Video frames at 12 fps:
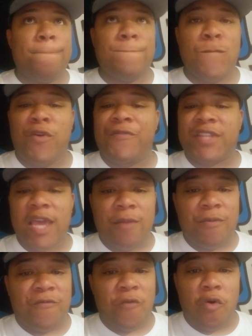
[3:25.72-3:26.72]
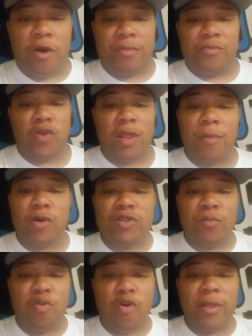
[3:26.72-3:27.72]
we've said it before. One of the most
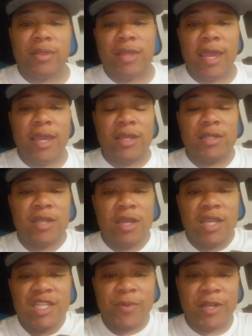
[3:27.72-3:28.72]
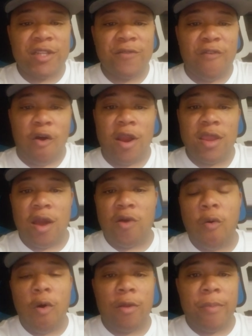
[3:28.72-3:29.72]
important things, especially for our young
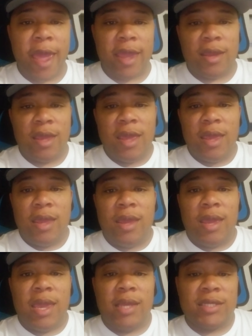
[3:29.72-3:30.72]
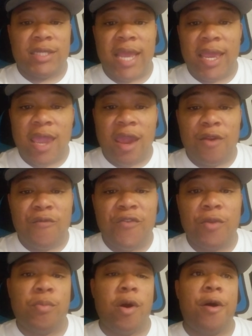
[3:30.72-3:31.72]
quarterback, is to take care of the
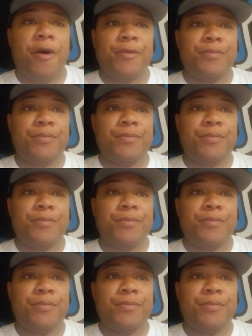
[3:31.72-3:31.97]
football.